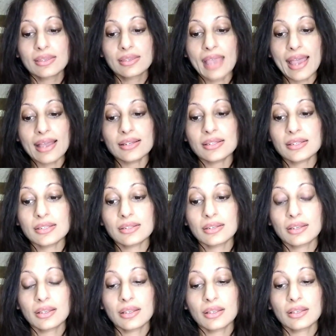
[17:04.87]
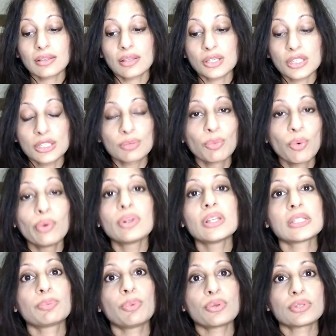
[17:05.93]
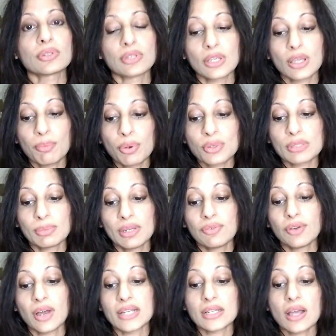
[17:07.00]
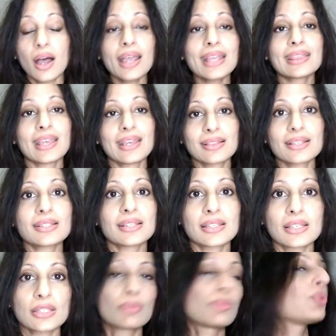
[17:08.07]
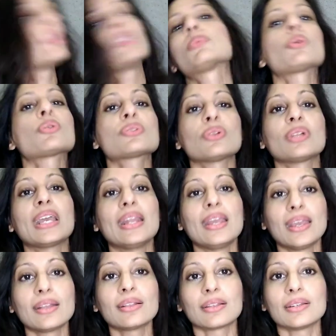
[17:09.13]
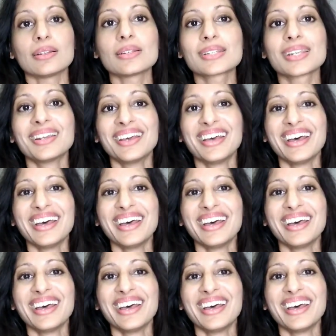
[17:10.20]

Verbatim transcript: get the smallest bottle you can possibly find. I think this is the smallest bottle in England